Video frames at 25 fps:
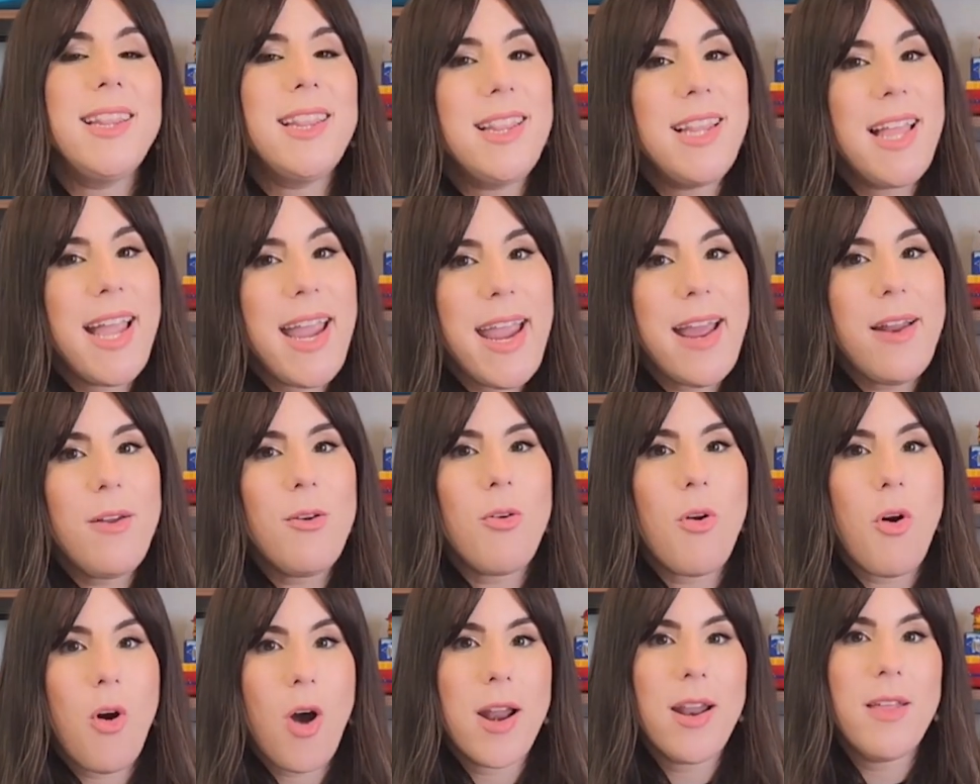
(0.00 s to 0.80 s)

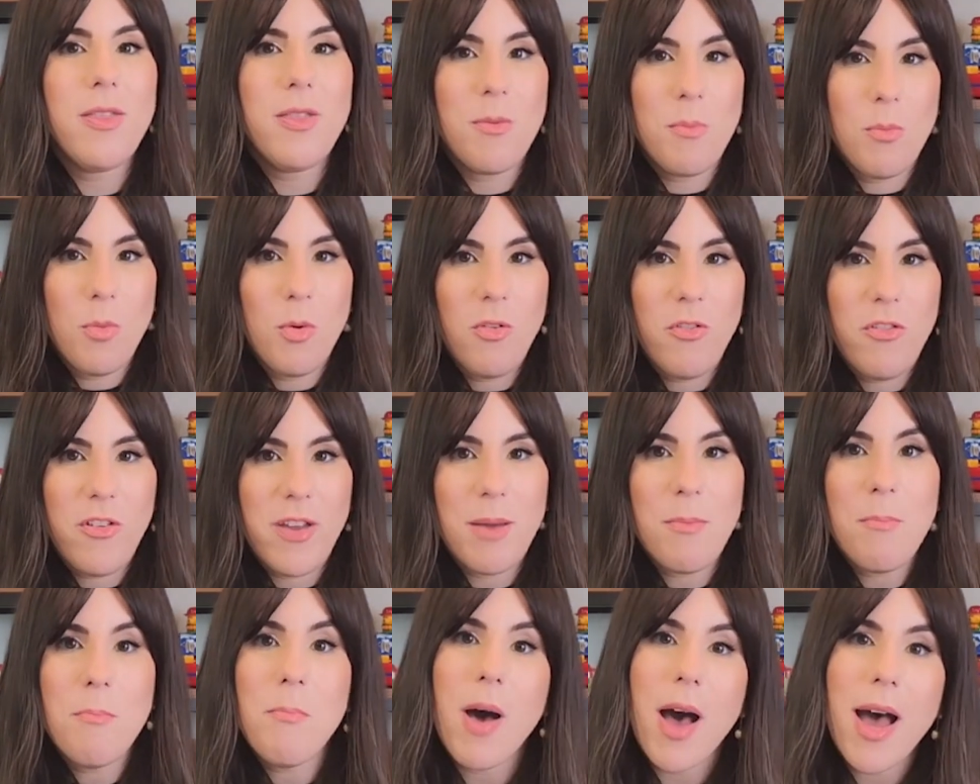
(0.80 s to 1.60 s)
Later on in the
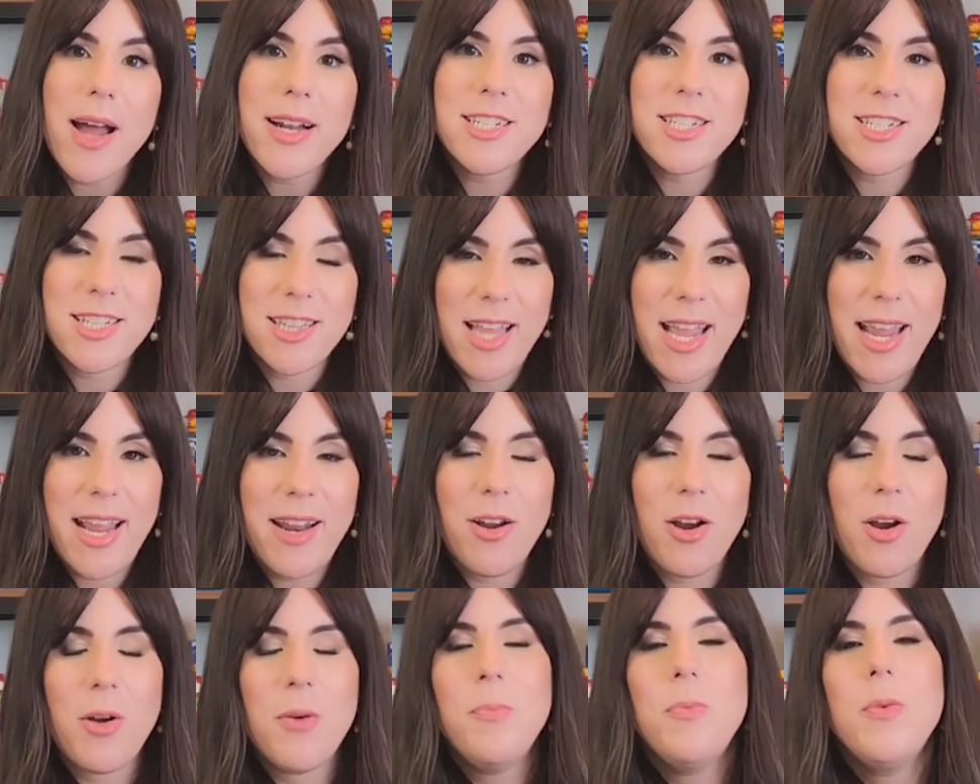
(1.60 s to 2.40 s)
movie, much
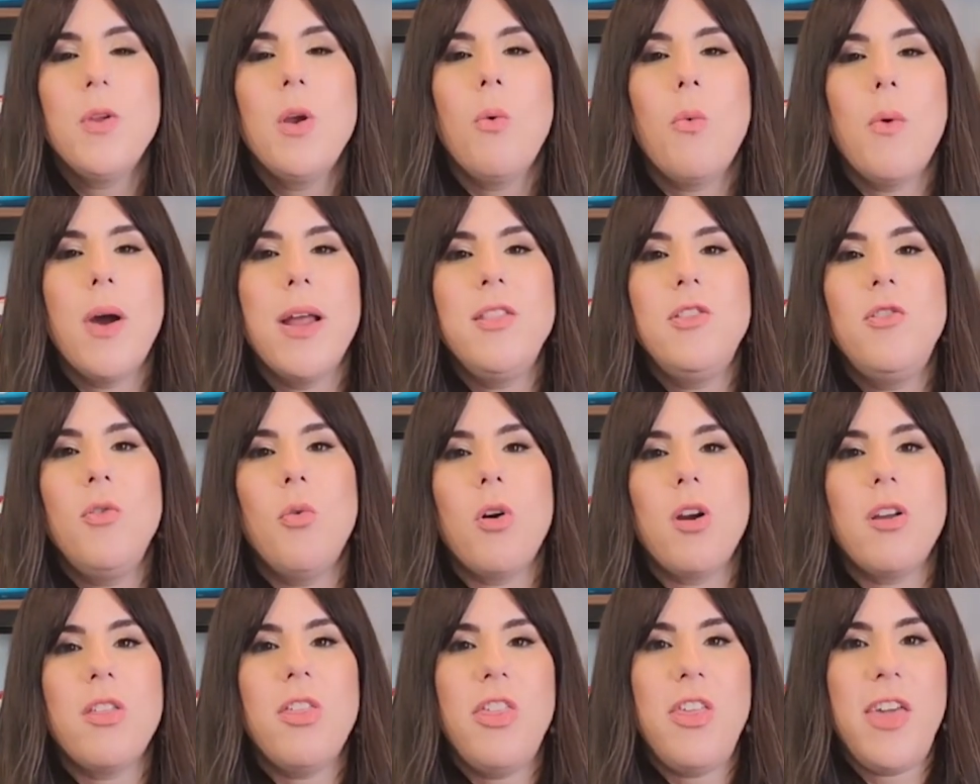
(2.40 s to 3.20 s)
later, when
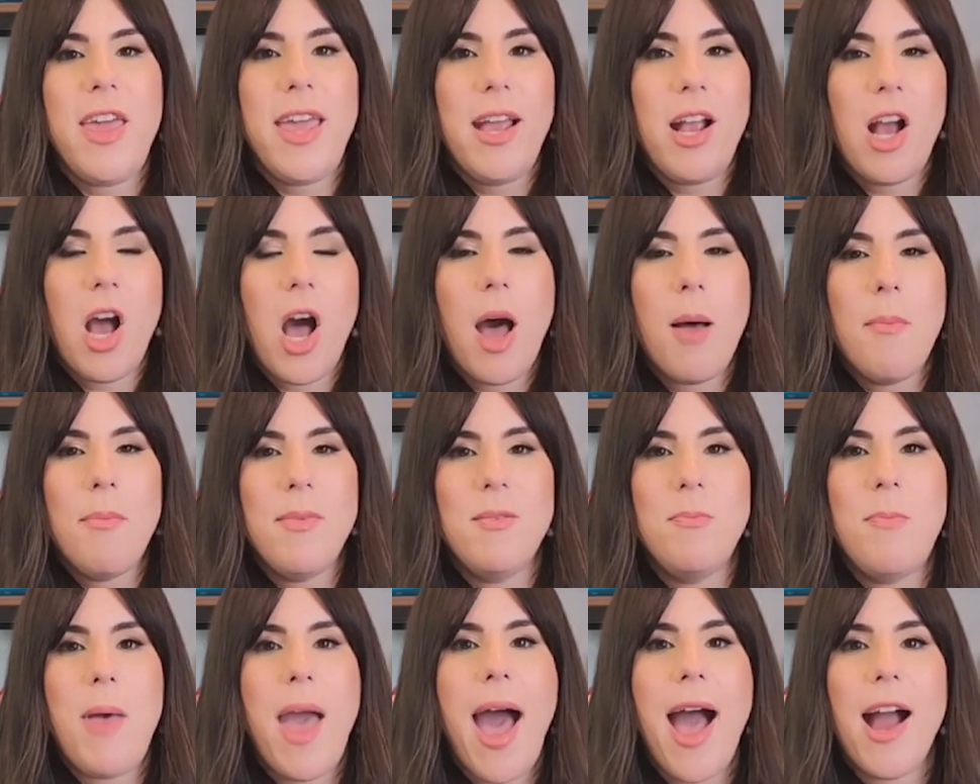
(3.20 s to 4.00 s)
Dorothy
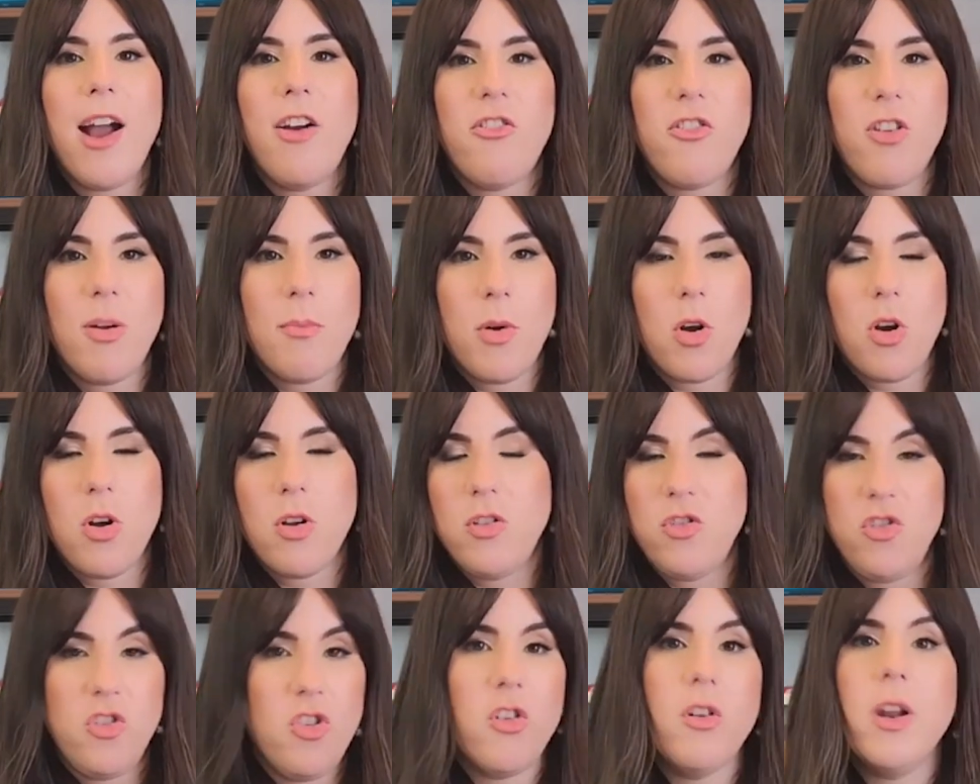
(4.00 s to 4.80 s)
comes back from
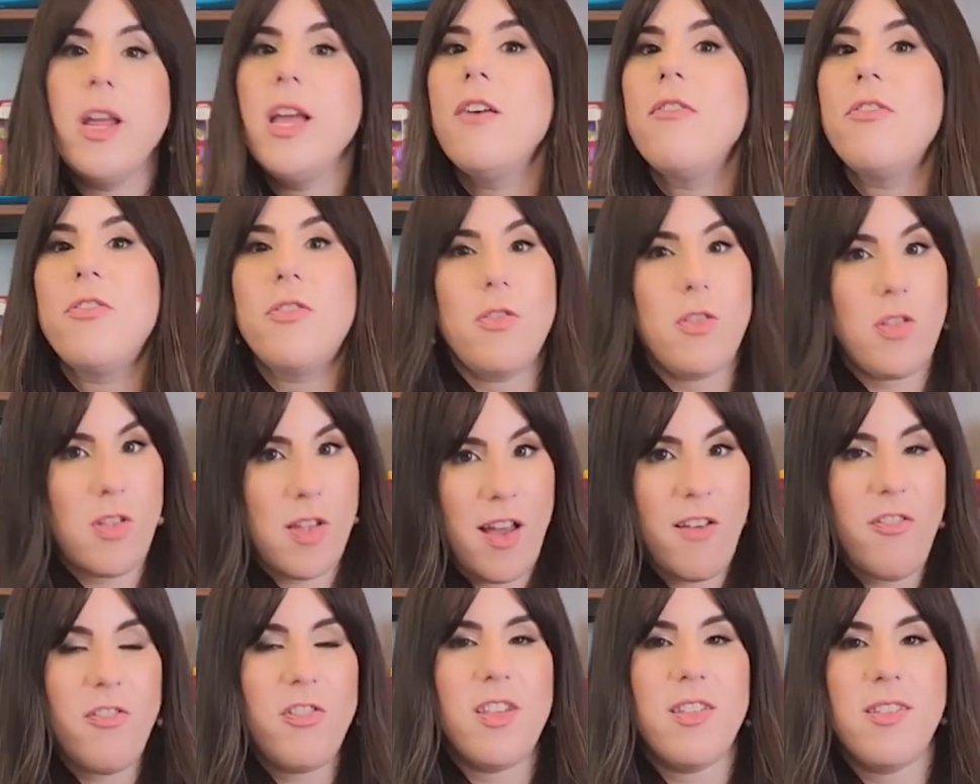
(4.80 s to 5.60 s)
her journey of
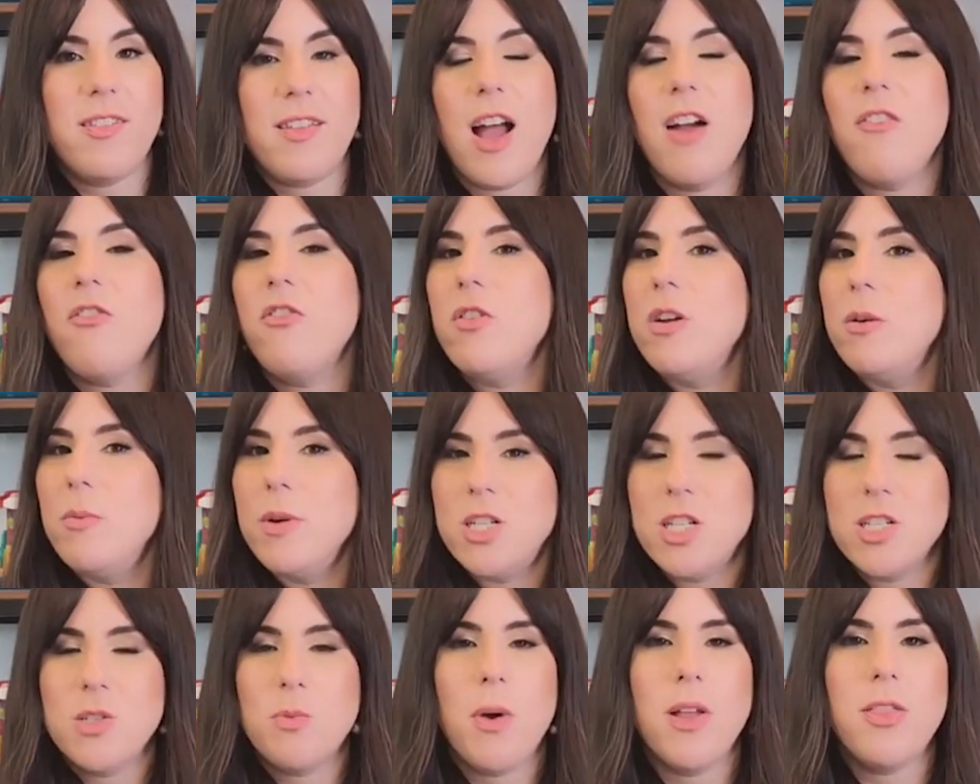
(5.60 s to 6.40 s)
self-discovery,
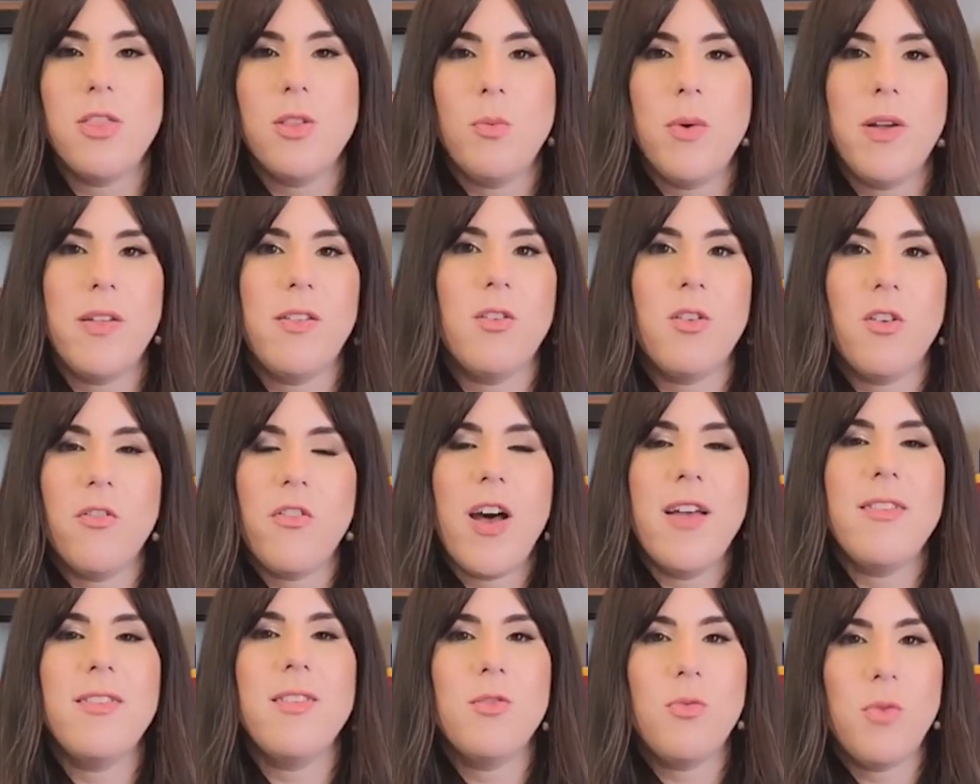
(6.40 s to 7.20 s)
which is what the Wizard
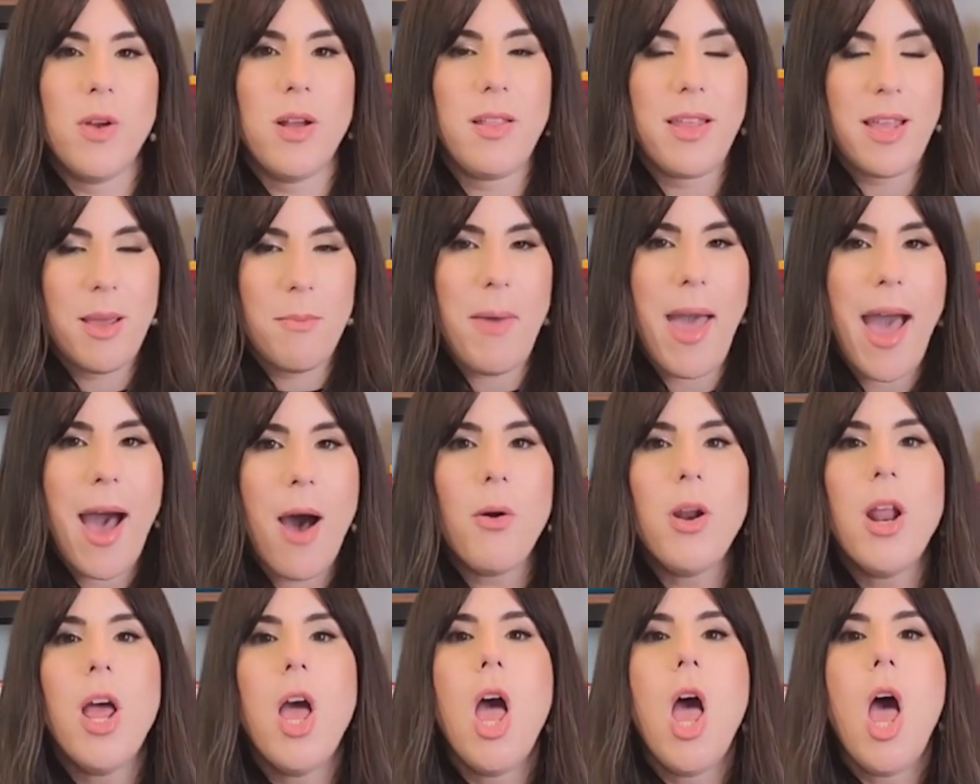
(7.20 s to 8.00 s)
of Oz is really
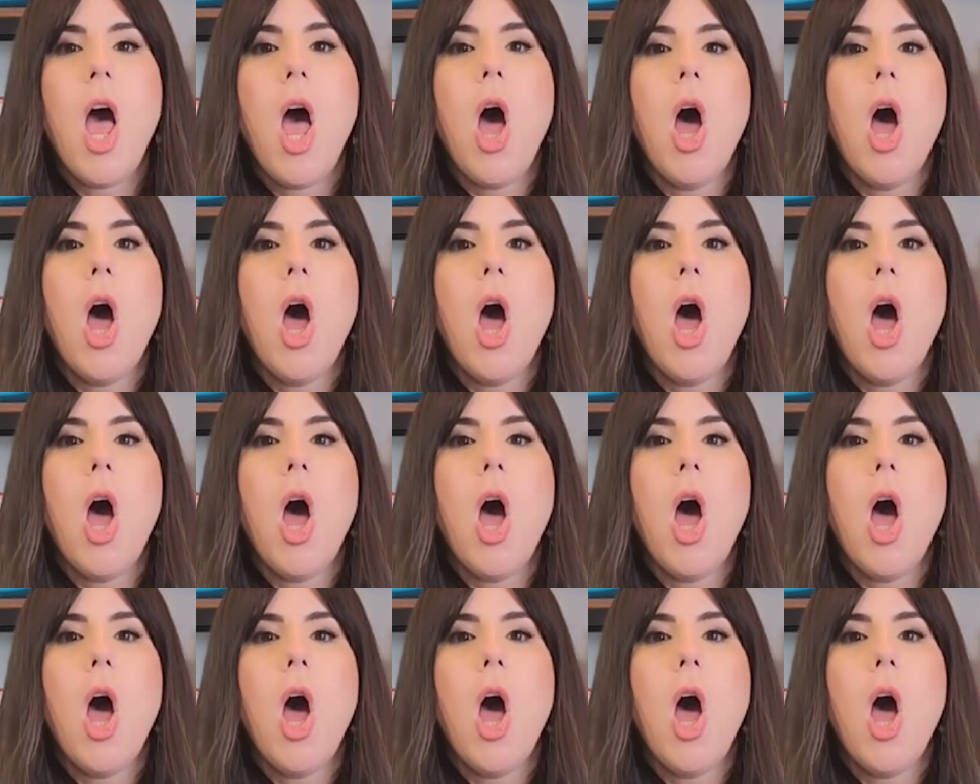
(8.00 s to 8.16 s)
about,